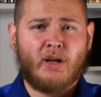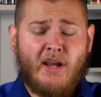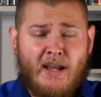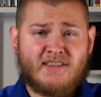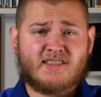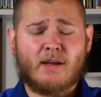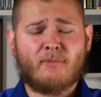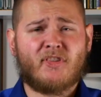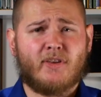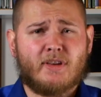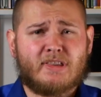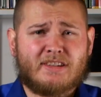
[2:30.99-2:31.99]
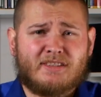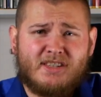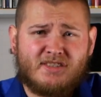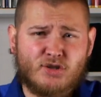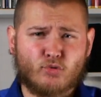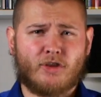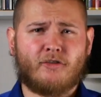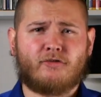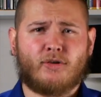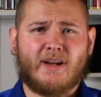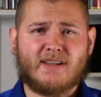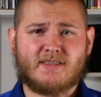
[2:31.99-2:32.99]
And some think that this is where the
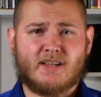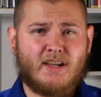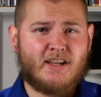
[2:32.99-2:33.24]
phrase,